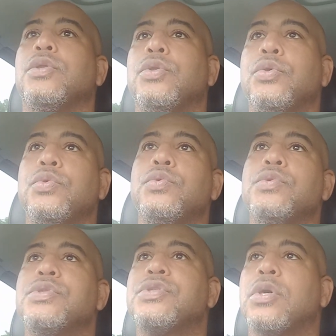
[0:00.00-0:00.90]
You
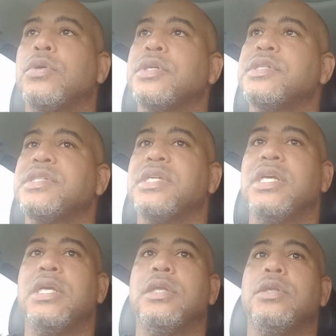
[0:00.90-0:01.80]
sow good
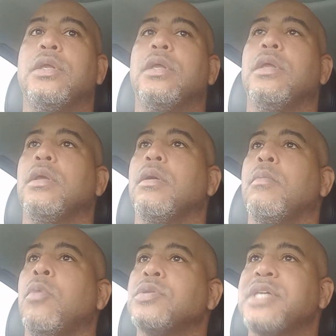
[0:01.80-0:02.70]
seed,
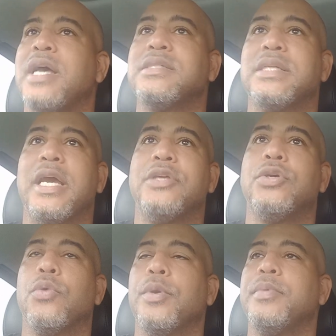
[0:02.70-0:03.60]
more times than not, you're
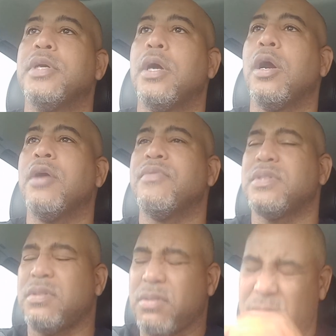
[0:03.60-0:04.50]
going to reap a good harvest.